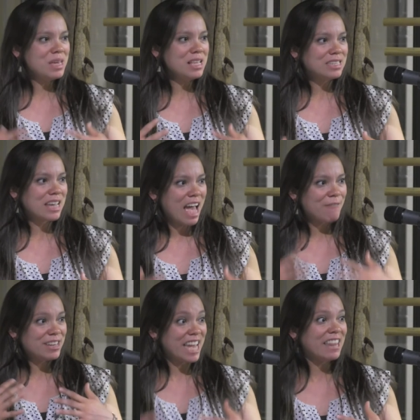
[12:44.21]
mean to
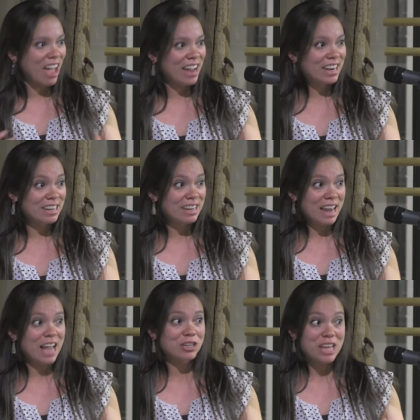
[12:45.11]
have a deadline and,
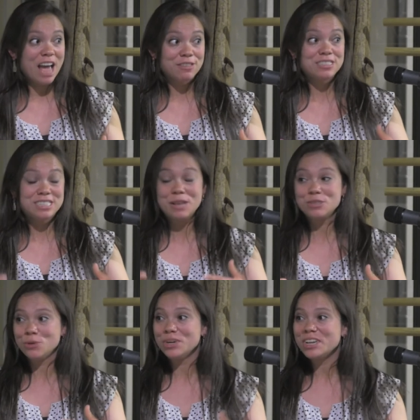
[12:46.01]
and actually have to stick
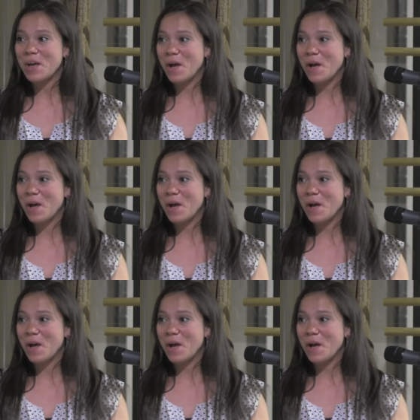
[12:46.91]
to it.